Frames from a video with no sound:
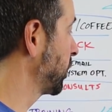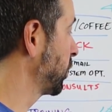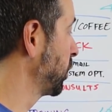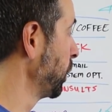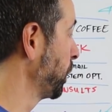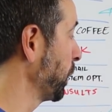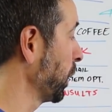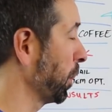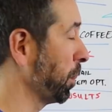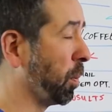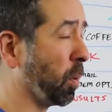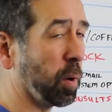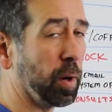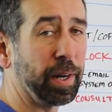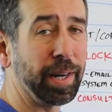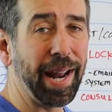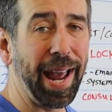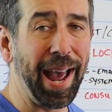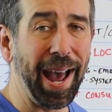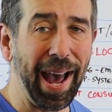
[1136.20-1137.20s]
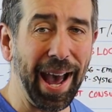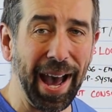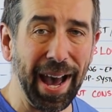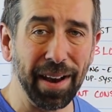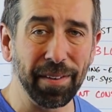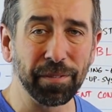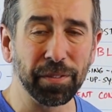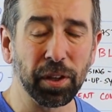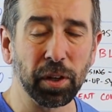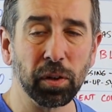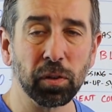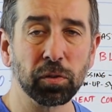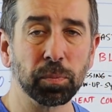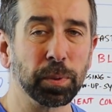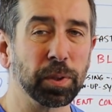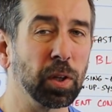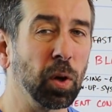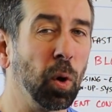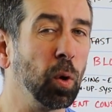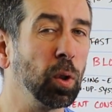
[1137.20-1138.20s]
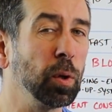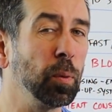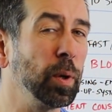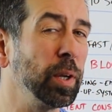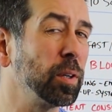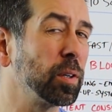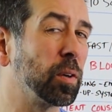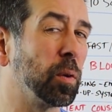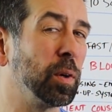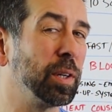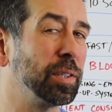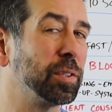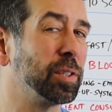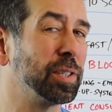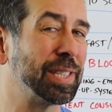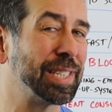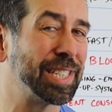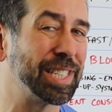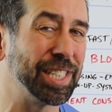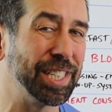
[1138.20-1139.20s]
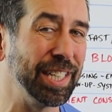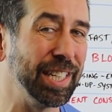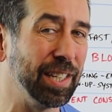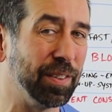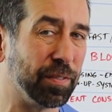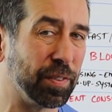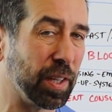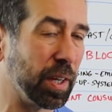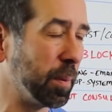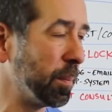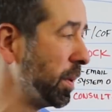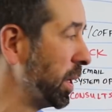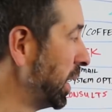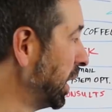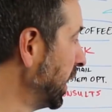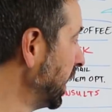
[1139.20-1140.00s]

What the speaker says: super important to have those, but the only way you're going to achieve them